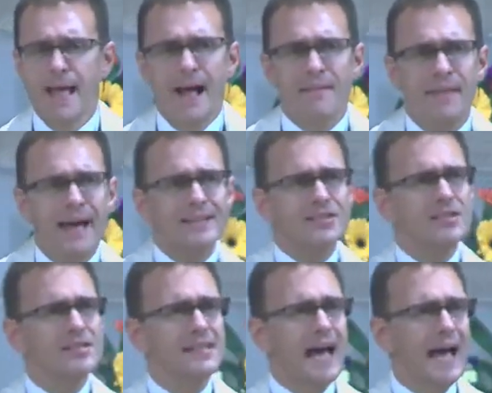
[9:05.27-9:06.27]
That
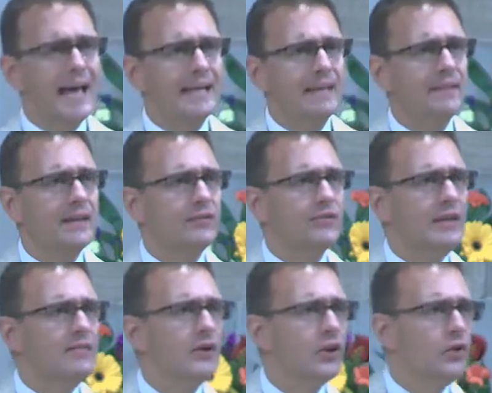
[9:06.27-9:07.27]
society that is in
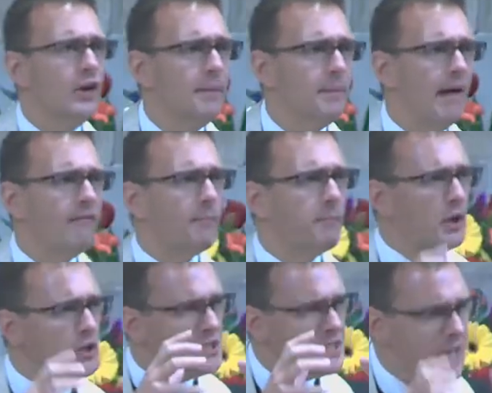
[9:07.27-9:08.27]
the grip of a
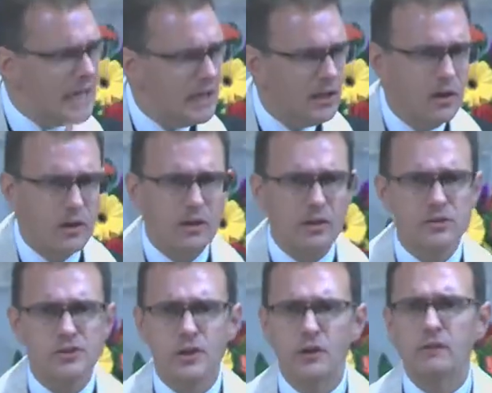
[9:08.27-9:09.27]
particular
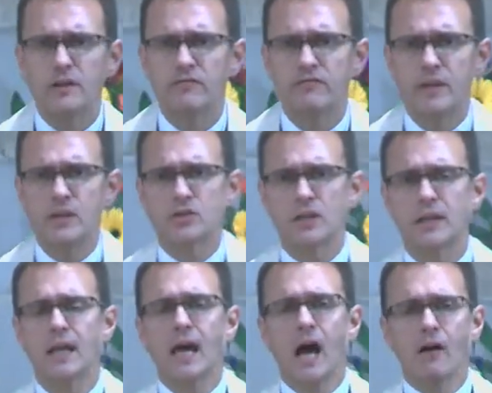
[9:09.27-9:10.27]
conservative vision
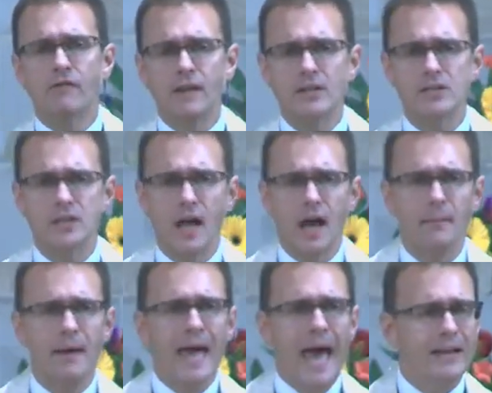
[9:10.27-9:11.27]
of Islam
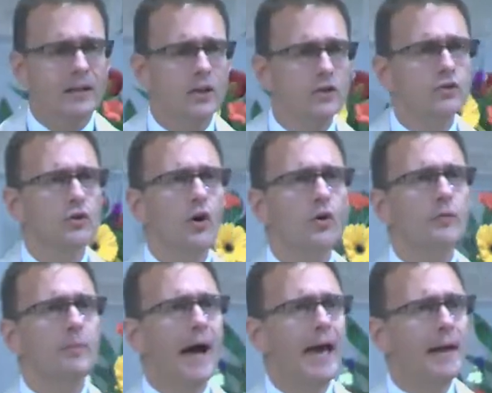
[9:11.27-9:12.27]
and controlled
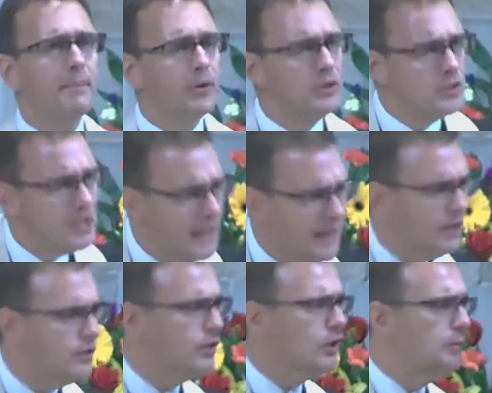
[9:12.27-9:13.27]
by a
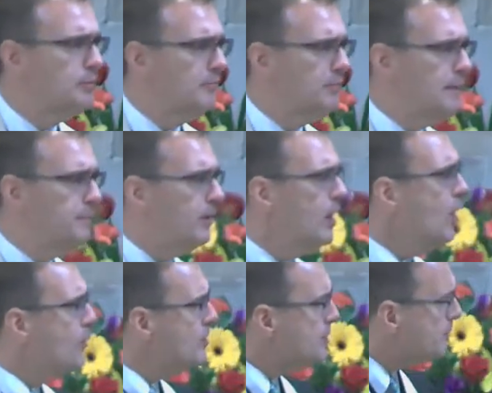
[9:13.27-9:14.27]
particular group of people
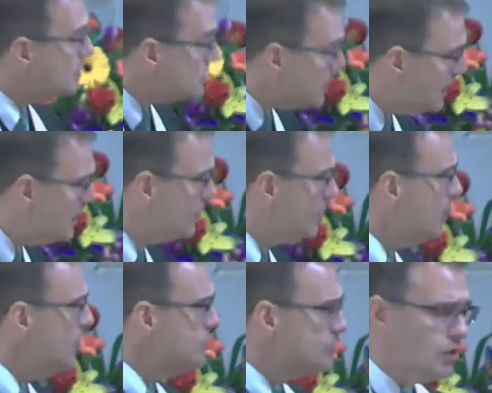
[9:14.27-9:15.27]
with a particular
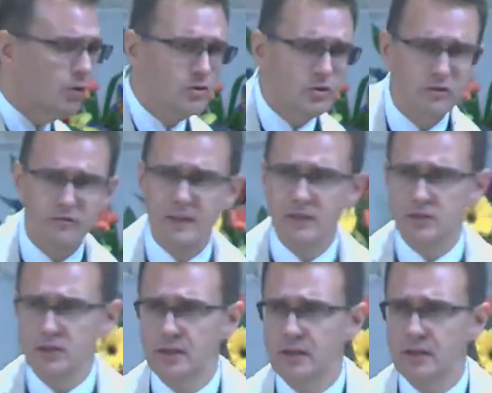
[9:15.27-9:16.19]
social vision.